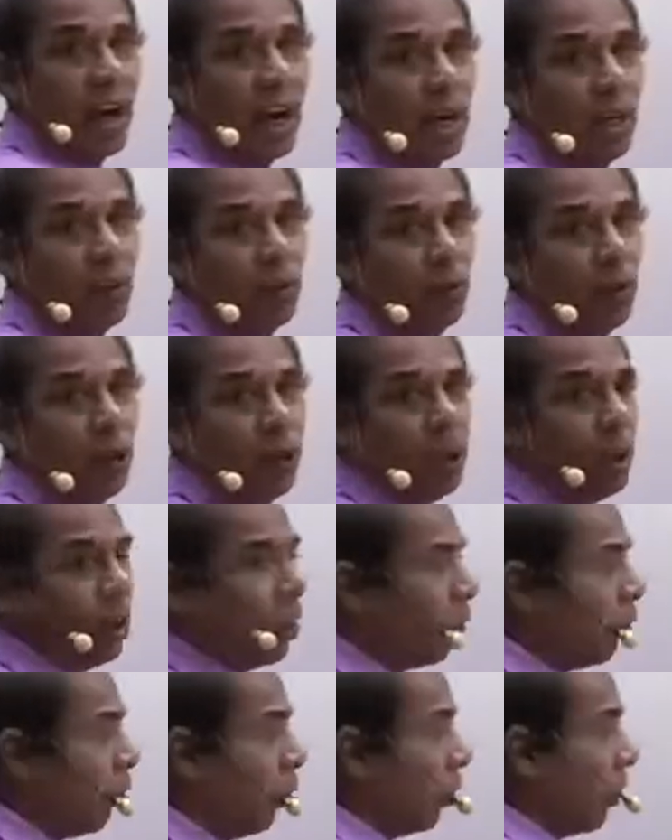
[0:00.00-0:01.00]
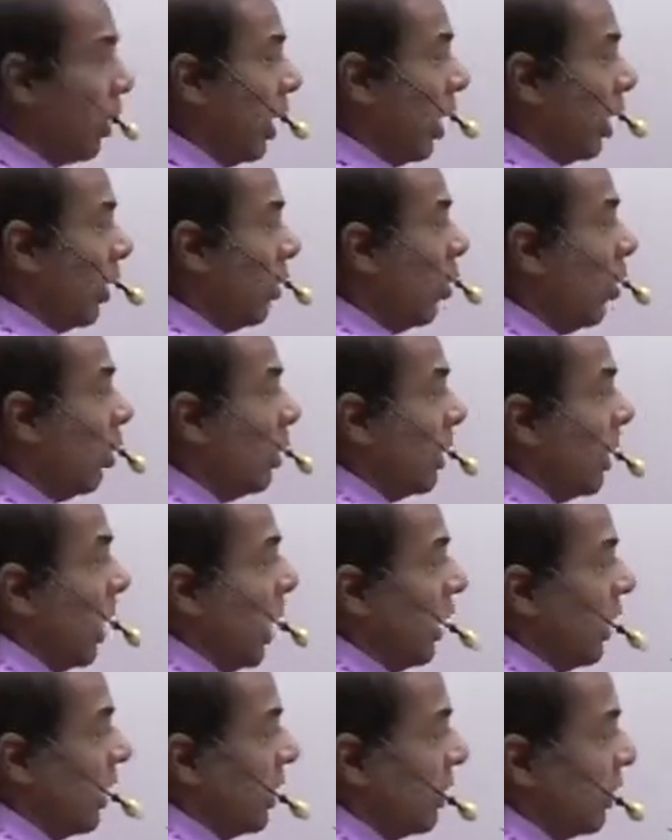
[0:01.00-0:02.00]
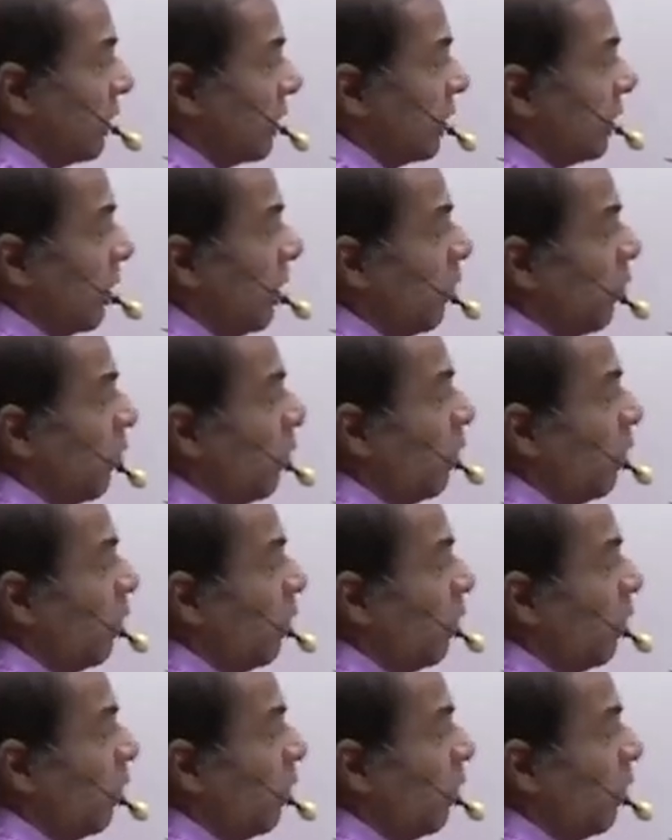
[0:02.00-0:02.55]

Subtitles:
I, we, you, they, don't add s if